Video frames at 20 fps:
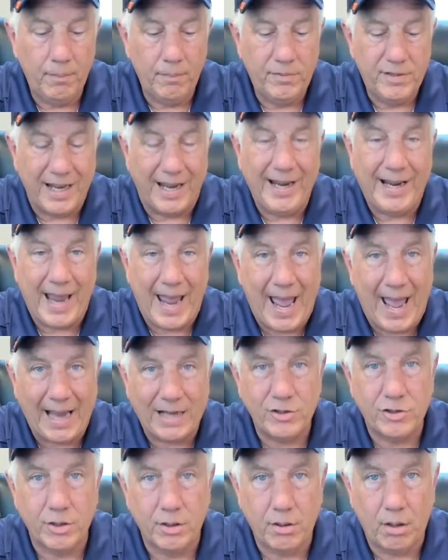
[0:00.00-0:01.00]
take
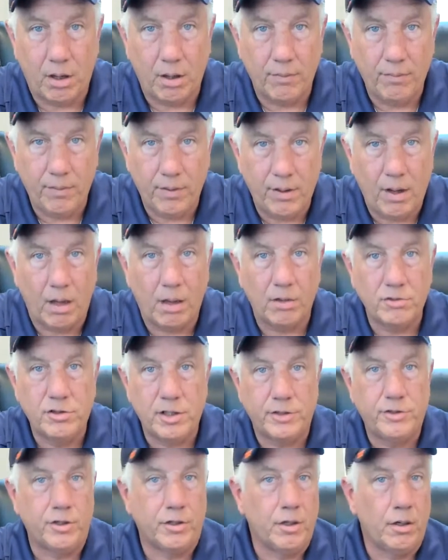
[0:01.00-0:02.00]
action on the knowledge
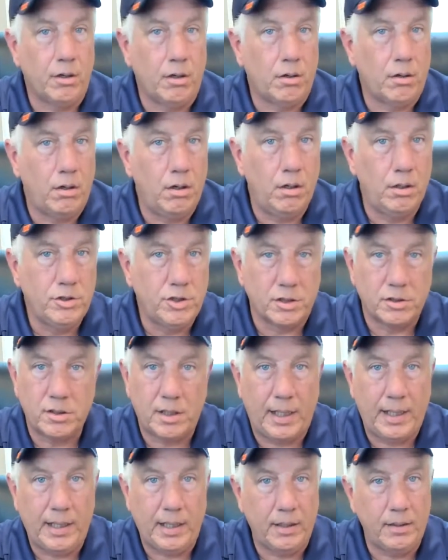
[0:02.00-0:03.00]
that you're going to learn, just
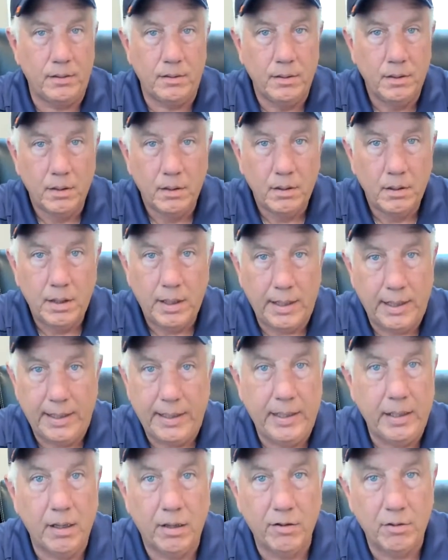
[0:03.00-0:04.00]
like
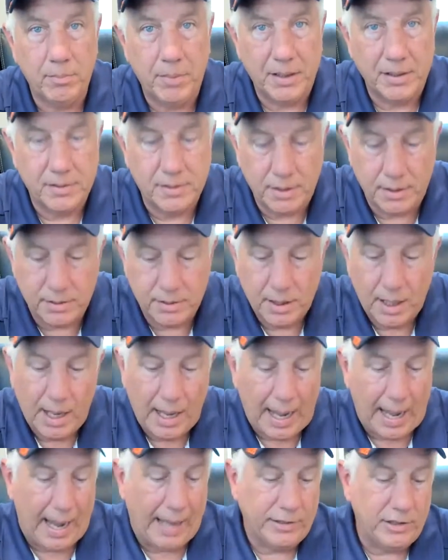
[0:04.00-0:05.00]
any other business.
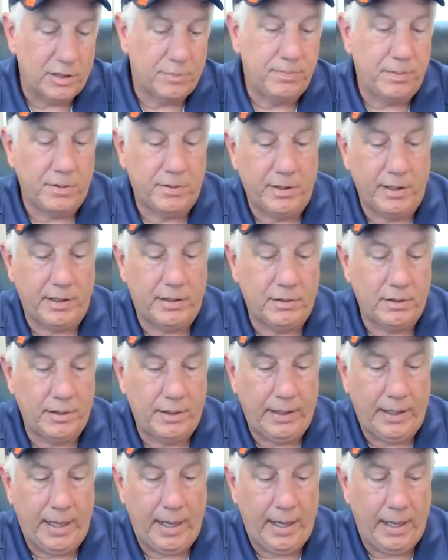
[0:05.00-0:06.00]
I just
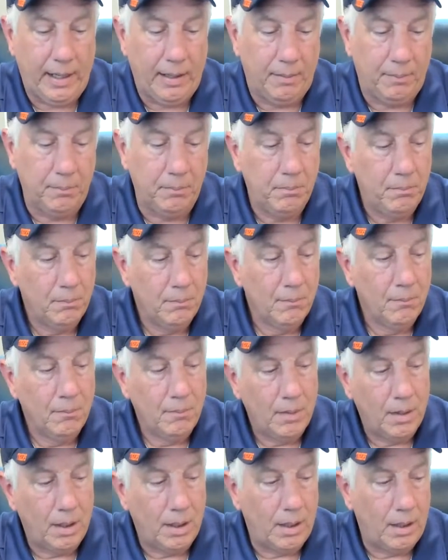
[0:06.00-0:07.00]
particularly am
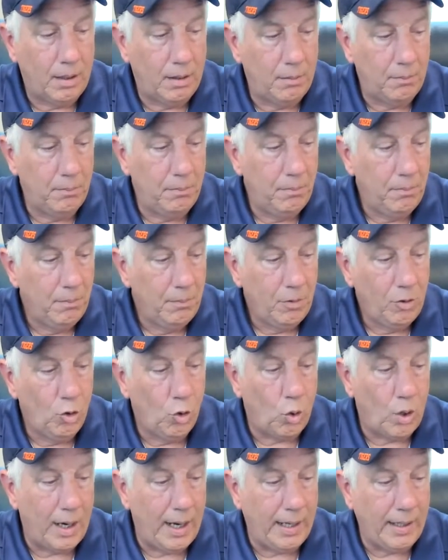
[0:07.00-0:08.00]

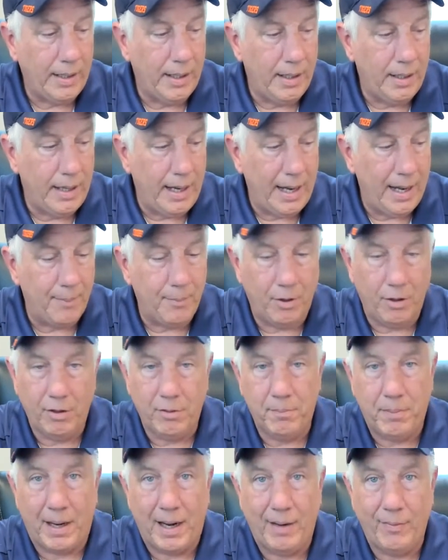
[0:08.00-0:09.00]
quite
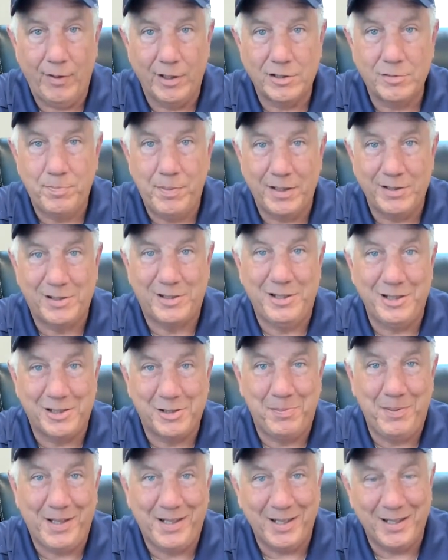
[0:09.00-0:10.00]
enamored by this
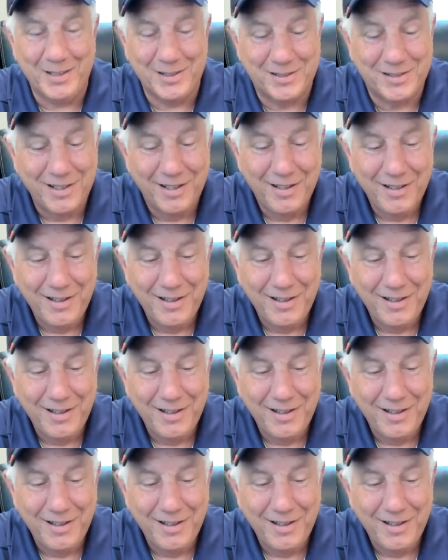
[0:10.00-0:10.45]
business because